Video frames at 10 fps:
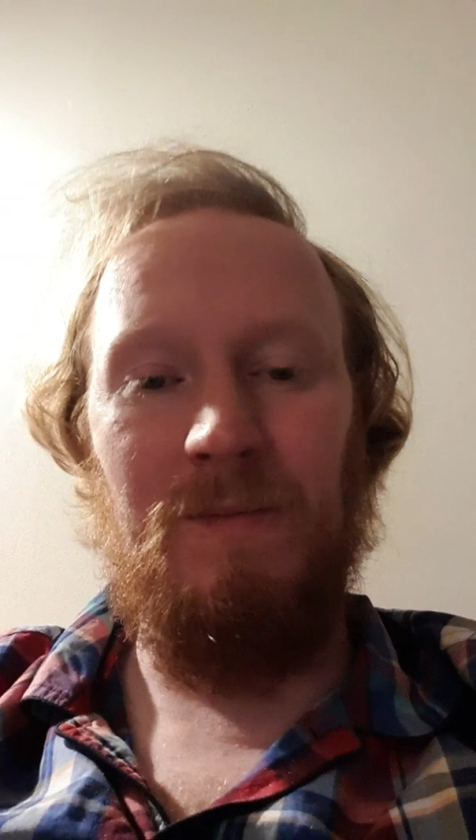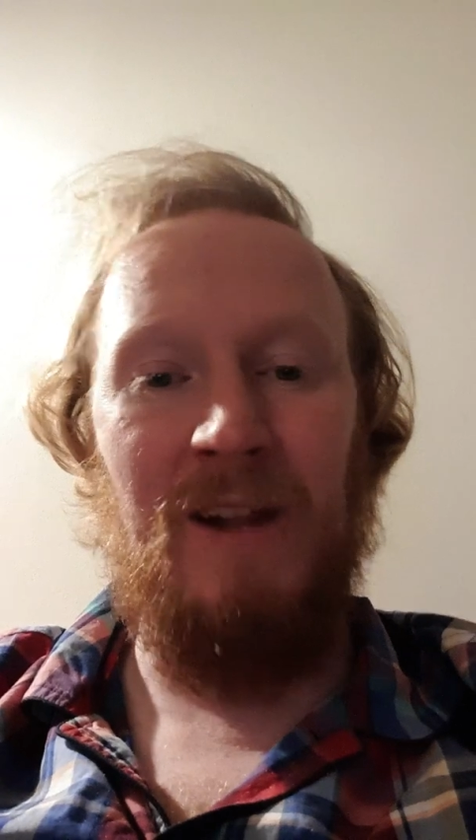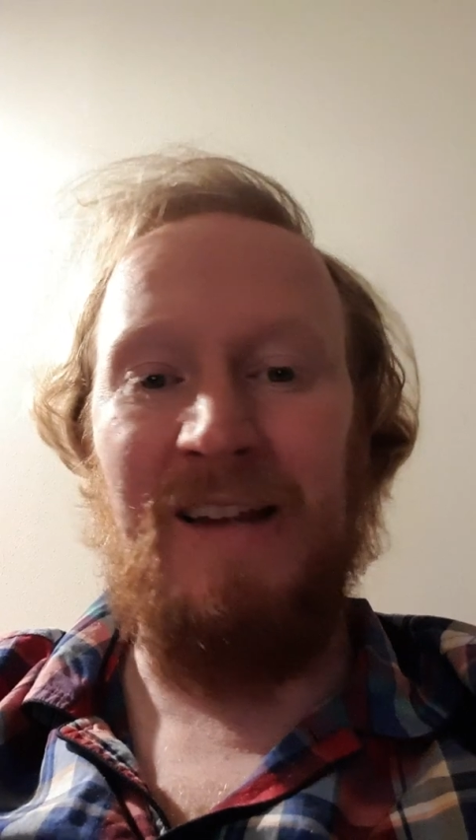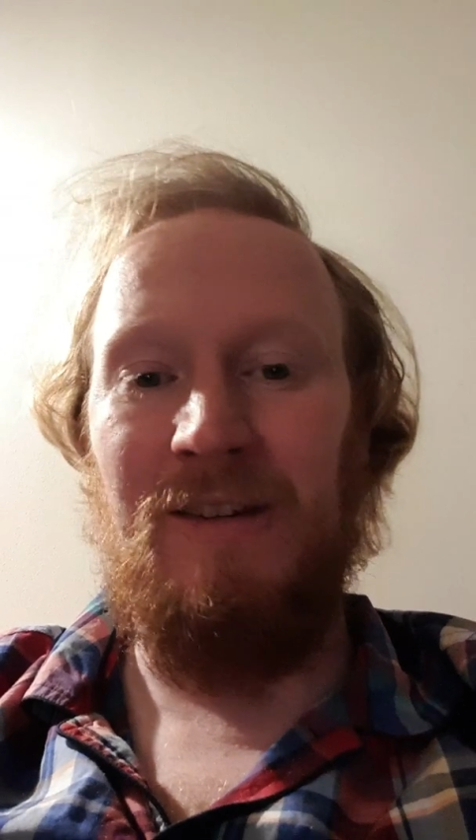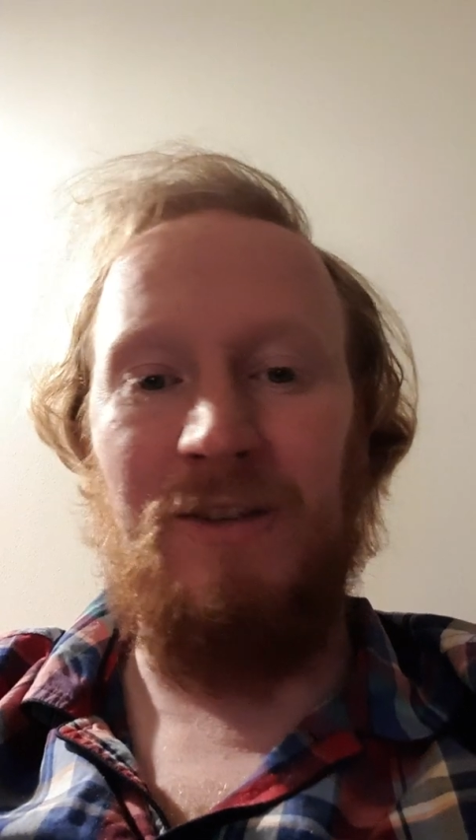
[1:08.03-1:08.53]

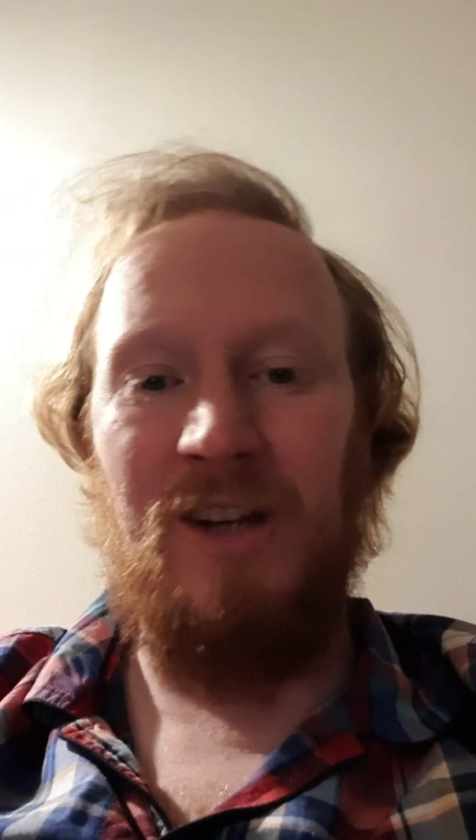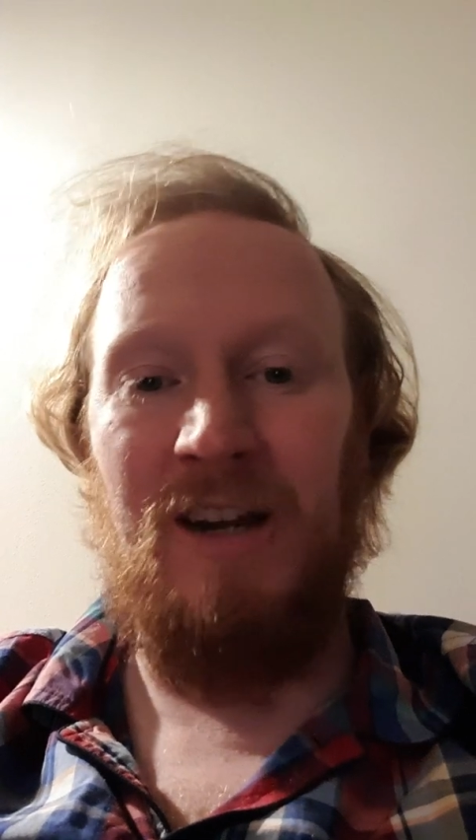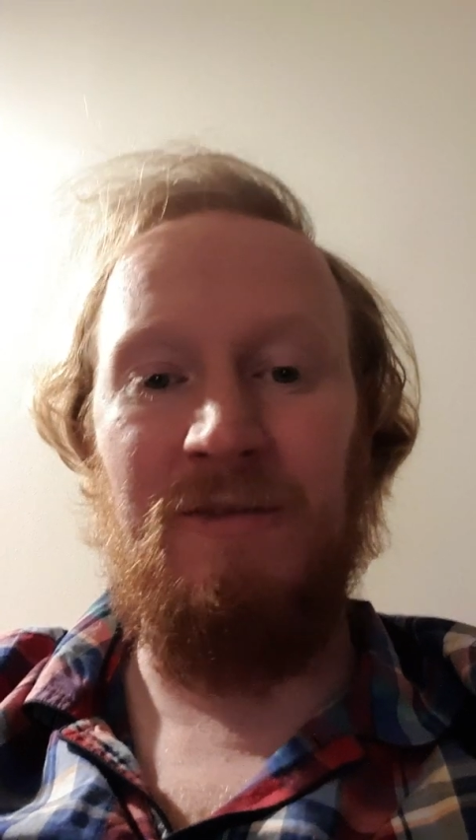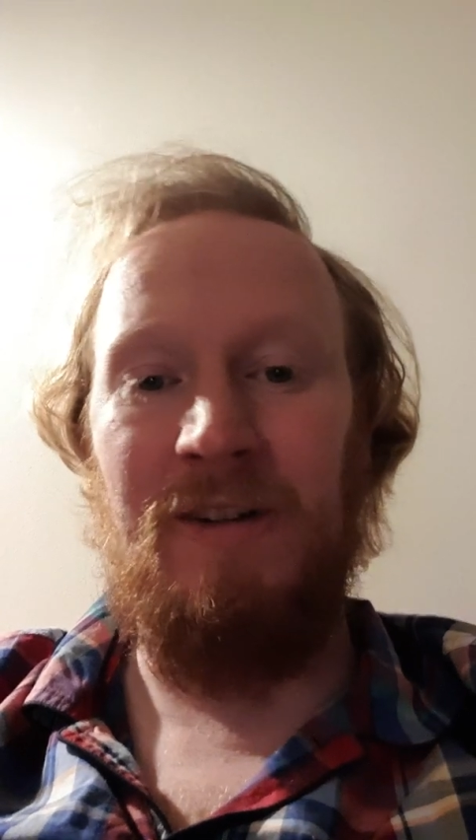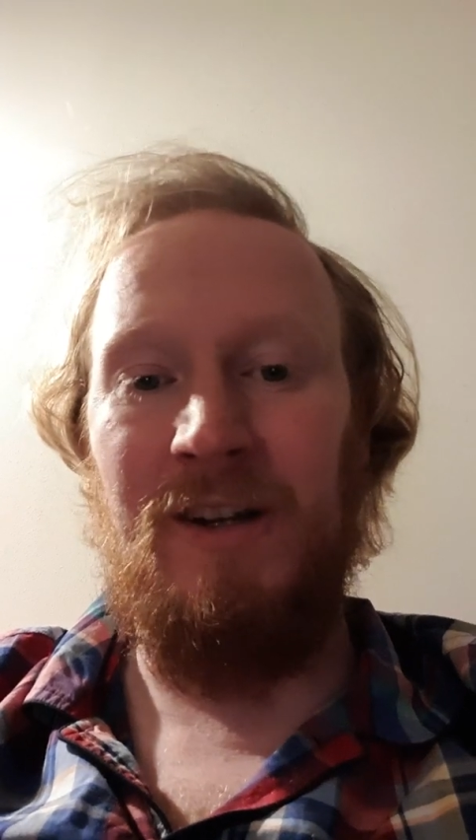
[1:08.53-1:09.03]
late
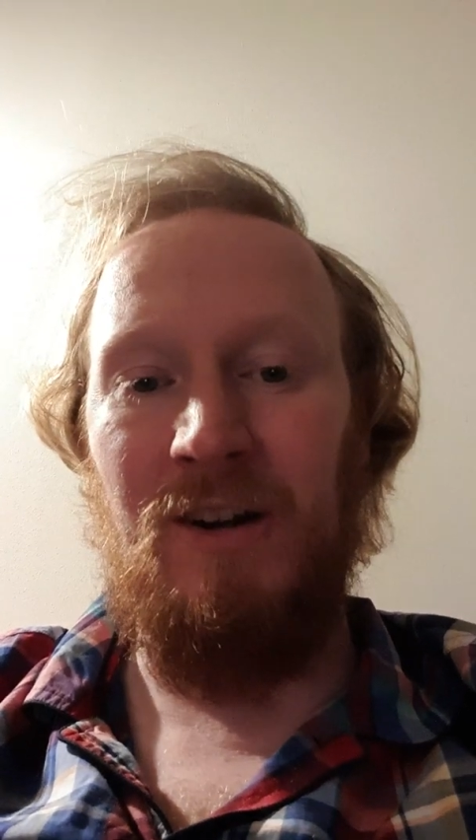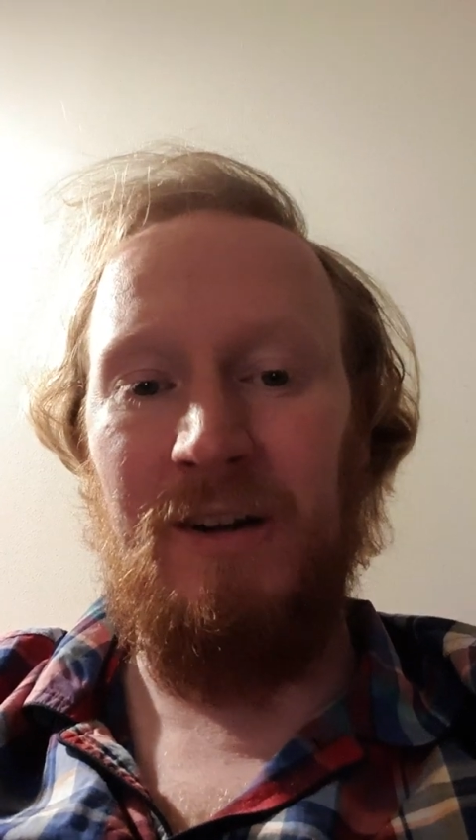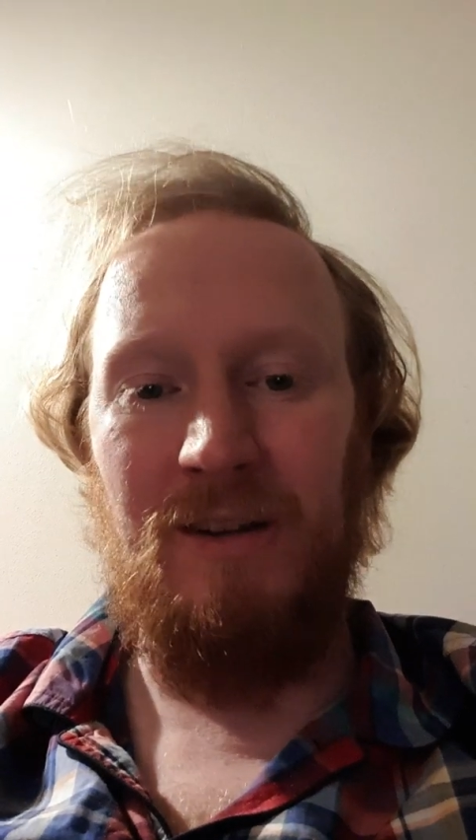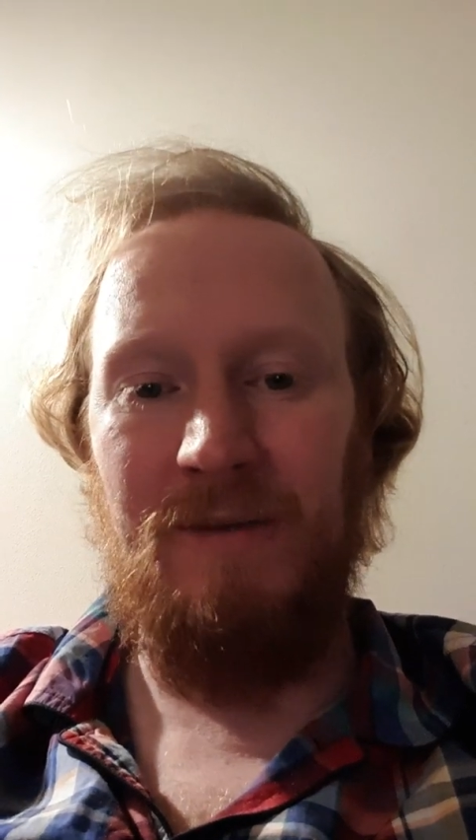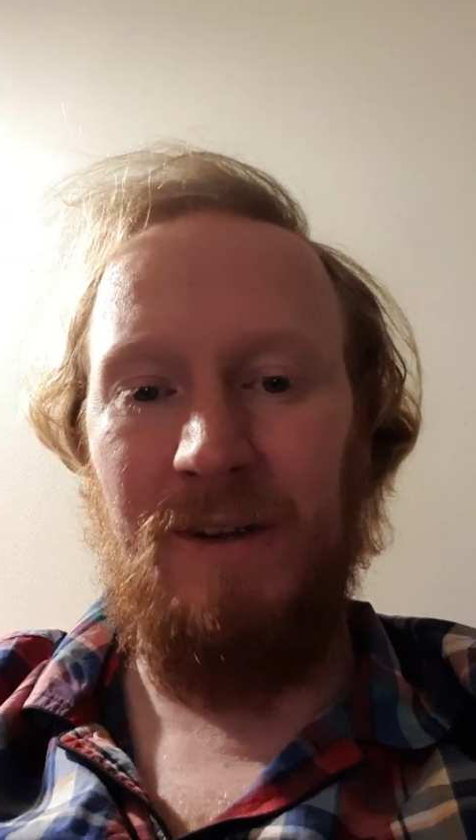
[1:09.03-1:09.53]
January
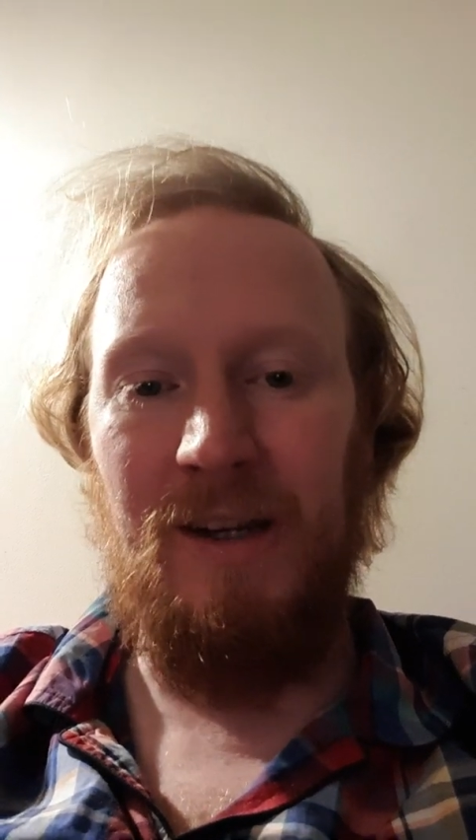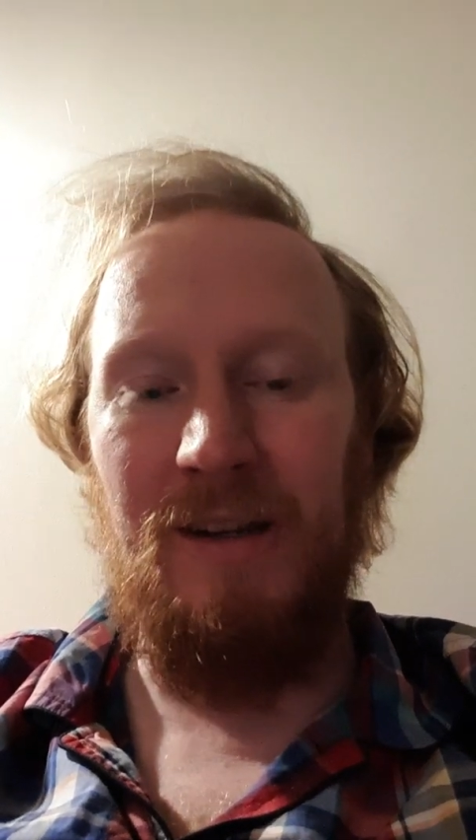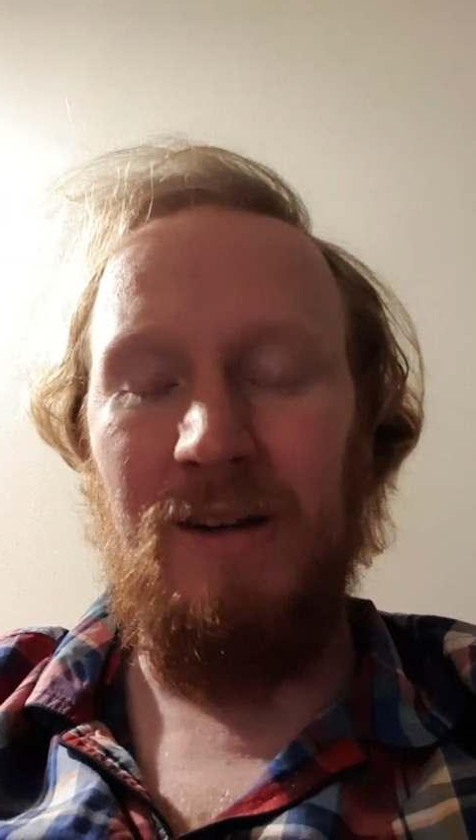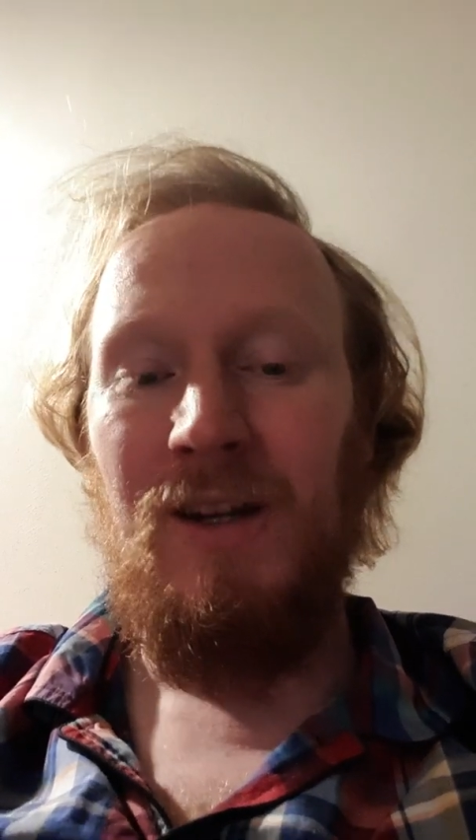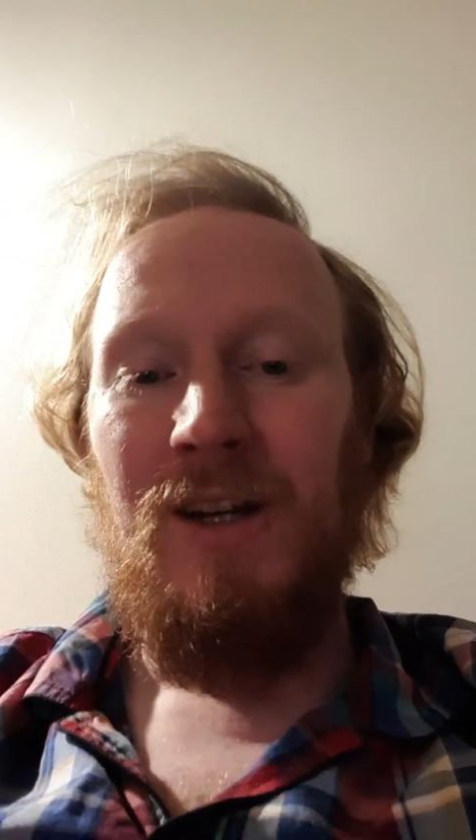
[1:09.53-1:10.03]
night, I think.